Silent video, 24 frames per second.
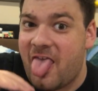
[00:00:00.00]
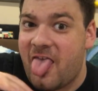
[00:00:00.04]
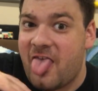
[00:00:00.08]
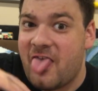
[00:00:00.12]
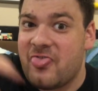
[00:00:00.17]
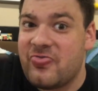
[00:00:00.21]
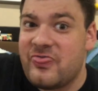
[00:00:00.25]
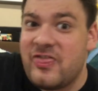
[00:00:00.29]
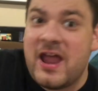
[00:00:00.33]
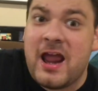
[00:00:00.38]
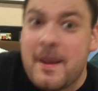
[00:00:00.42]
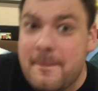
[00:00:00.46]

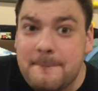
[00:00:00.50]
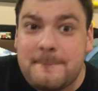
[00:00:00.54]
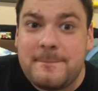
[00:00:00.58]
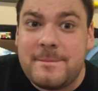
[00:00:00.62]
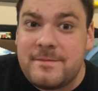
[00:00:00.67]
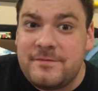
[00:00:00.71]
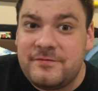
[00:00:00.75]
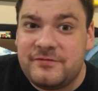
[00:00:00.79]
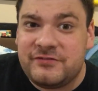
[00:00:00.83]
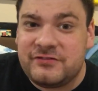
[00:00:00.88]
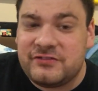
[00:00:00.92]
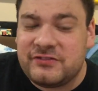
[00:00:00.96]

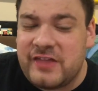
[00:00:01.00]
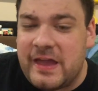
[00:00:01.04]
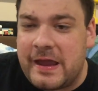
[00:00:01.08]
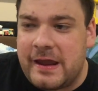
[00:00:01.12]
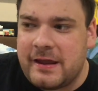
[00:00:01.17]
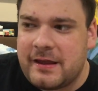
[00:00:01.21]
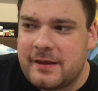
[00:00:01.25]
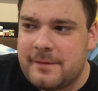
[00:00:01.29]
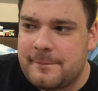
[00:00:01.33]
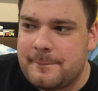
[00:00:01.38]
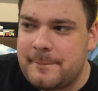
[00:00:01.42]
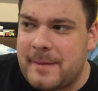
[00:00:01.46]

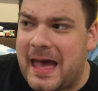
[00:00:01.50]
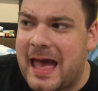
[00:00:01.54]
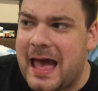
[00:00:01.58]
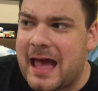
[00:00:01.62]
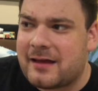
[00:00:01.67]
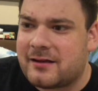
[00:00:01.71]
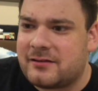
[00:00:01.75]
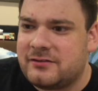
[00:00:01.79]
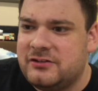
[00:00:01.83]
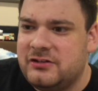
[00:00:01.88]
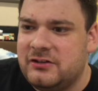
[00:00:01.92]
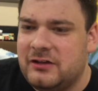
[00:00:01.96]
Think
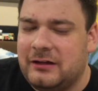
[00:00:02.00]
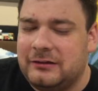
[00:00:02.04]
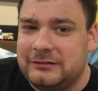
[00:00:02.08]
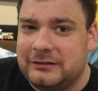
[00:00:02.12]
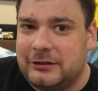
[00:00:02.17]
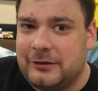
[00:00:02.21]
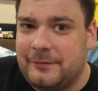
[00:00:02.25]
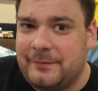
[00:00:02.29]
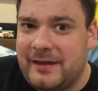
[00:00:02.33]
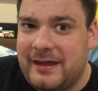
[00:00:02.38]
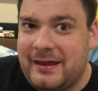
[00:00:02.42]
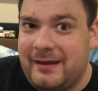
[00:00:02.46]
back a
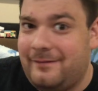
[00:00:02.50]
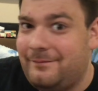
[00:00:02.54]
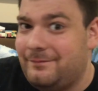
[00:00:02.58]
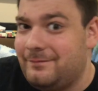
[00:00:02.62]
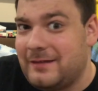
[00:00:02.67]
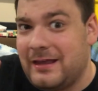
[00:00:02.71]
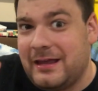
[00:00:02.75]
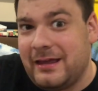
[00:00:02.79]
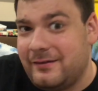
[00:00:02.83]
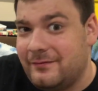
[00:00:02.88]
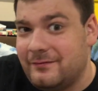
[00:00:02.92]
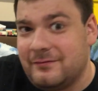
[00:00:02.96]
little bit.
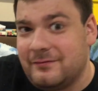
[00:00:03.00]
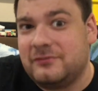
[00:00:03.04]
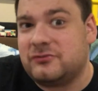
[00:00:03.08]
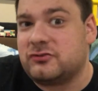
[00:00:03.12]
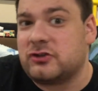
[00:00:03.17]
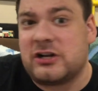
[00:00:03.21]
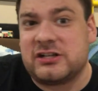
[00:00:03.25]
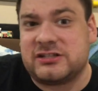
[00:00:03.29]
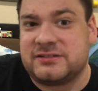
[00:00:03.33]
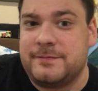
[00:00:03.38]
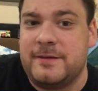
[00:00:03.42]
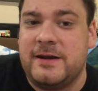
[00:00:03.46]

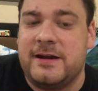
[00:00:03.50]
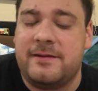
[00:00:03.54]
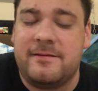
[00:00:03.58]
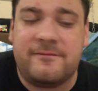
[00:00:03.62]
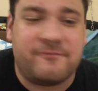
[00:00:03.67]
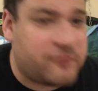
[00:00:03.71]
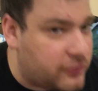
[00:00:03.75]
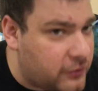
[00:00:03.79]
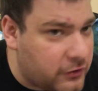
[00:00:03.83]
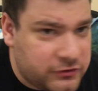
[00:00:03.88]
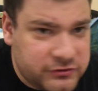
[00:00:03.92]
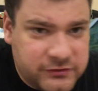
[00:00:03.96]
Trust me,
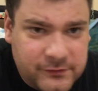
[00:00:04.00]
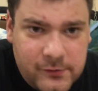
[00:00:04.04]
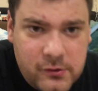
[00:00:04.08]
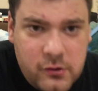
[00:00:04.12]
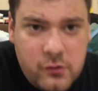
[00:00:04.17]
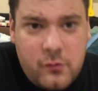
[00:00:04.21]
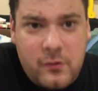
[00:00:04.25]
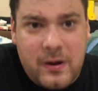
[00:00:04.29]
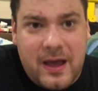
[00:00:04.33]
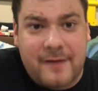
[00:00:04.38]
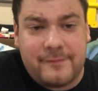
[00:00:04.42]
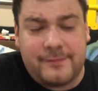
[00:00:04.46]
for those of
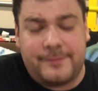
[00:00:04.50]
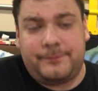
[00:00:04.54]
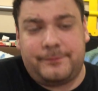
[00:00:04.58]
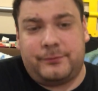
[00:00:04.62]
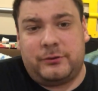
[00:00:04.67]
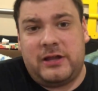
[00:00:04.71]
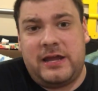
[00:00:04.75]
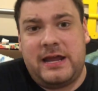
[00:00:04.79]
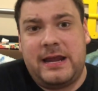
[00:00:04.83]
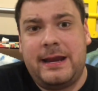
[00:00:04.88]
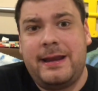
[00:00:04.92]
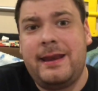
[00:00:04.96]
you who haven't
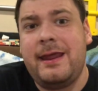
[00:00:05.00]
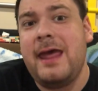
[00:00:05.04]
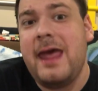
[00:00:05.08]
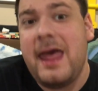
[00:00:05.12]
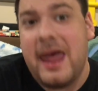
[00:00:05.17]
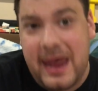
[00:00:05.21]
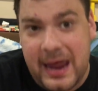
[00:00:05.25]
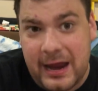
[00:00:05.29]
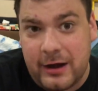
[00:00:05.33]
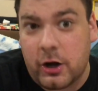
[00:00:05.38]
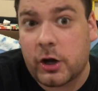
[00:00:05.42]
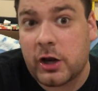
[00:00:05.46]
played
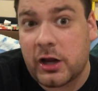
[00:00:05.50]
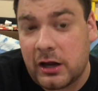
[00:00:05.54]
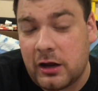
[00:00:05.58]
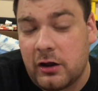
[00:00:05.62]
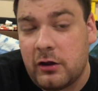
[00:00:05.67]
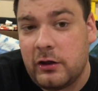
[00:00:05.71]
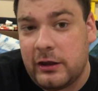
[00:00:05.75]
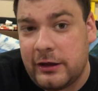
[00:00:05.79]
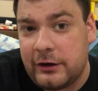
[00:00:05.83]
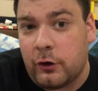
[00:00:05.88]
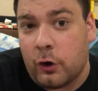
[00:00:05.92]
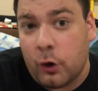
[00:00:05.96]

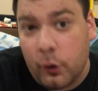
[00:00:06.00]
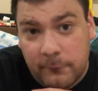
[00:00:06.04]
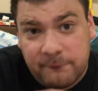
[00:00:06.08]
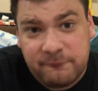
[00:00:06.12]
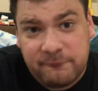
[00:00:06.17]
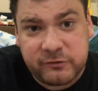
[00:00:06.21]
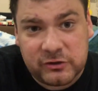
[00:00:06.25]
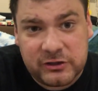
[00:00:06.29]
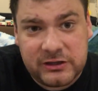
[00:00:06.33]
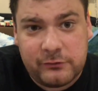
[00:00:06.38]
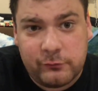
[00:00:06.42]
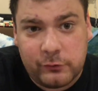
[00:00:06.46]
and
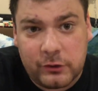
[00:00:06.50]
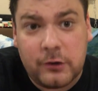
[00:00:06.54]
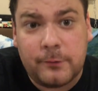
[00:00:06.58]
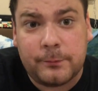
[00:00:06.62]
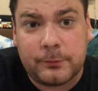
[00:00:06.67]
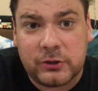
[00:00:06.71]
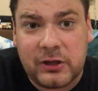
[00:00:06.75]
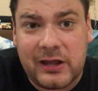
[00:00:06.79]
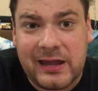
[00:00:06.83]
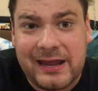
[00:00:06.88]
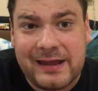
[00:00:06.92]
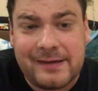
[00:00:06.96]
hopefully will
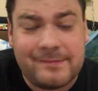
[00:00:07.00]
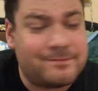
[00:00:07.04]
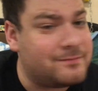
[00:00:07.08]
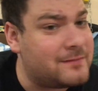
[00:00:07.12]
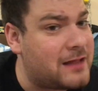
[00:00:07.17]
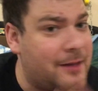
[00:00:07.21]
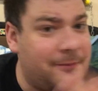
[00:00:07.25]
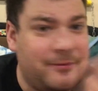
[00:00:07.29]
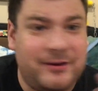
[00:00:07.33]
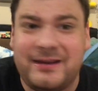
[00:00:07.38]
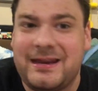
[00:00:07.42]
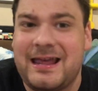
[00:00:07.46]
play it,
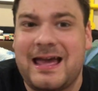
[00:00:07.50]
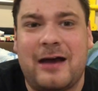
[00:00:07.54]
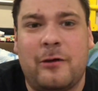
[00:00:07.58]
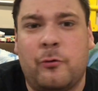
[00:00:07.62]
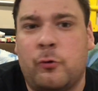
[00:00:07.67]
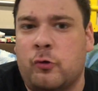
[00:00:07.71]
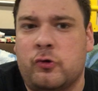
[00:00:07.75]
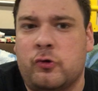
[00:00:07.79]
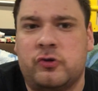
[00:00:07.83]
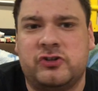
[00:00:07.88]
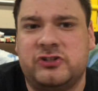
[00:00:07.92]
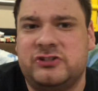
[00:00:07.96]
I mean, yeah,
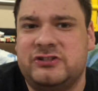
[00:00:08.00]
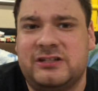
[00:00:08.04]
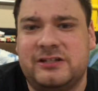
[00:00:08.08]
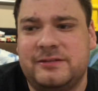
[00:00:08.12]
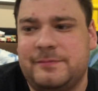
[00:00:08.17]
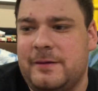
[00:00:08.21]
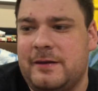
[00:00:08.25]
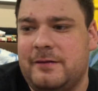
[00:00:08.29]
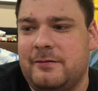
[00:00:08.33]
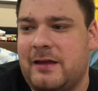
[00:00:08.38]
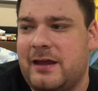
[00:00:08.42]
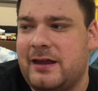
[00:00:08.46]
Origins has
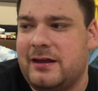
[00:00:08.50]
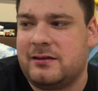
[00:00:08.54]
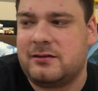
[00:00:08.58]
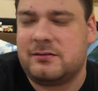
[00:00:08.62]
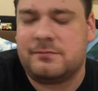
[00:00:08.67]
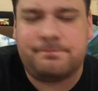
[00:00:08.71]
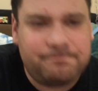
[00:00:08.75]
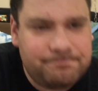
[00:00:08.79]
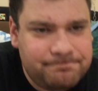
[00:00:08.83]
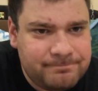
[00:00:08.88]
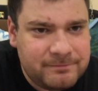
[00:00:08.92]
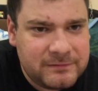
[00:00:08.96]
been like
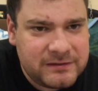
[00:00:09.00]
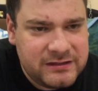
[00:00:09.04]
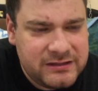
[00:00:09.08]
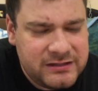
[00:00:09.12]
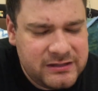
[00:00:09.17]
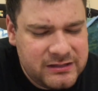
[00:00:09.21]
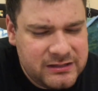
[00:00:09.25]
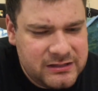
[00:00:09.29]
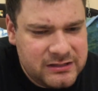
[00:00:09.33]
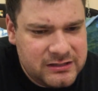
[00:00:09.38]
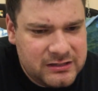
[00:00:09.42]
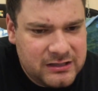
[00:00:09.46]

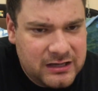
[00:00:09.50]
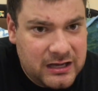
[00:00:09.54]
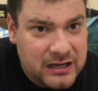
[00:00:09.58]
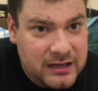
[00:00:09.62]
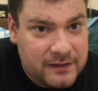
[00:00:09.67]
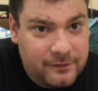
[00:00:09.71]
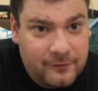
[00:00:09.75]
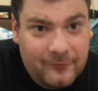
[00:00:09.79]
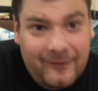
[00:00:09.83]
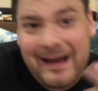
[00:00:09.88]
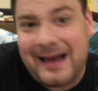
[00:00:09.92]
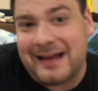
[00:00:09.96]

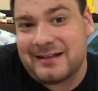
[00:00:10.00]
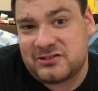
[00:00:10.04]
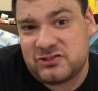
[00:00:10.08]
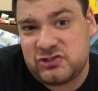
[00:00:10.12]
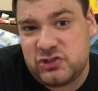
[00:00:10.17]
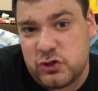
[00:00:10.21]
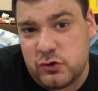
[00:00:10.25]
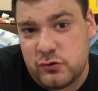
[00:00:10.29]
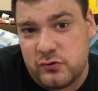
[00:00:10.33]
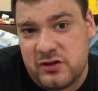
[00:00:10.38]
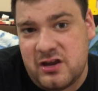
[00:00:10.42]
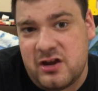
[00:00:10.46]
the last
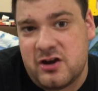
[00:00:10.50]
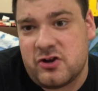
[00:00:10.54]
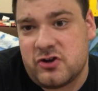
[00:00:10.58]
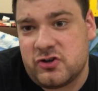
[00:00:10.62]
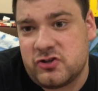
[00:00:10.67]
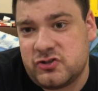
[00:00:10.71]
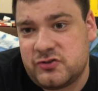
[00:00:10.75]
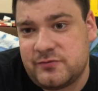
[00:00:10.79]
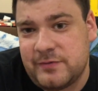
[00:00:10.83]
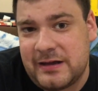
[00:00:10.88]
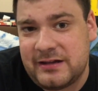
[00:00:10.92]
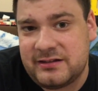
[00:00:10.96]
2
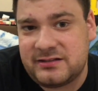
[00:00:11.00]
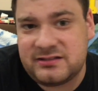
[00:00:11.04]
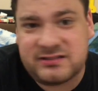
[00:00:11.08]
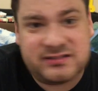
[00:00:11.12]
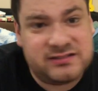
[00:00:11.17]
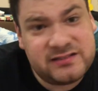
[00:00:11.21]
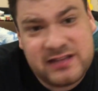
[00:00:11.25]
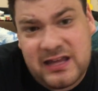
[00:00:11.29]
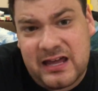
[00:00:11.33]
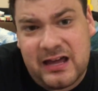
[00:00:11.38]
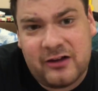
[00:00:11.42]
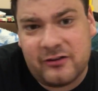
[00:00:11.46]
years, but
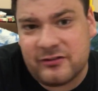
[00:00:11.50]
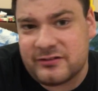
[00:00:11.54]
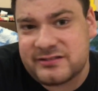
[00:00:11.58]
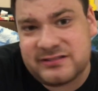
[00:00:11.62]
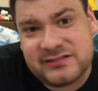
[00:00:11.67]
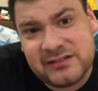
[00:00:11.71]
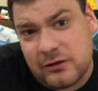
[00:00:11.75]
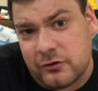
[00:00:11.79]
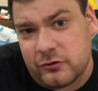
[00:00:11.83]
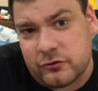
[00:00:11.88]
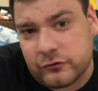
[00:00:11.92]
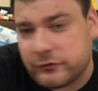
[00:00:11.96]
still, it's
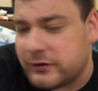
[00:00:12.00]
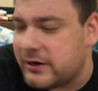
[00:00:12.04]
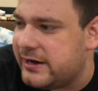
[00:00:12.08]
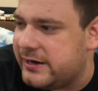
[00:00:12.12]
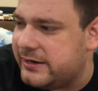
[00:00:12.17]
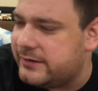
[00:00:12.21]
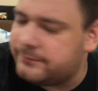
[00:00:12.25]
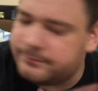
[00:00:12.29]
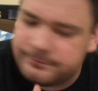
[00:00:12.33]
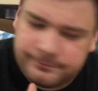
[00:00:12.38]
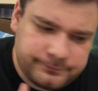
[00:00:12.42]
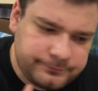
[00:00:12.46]
still
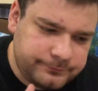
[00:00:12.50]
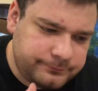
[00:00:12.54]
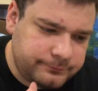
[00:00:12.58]
great.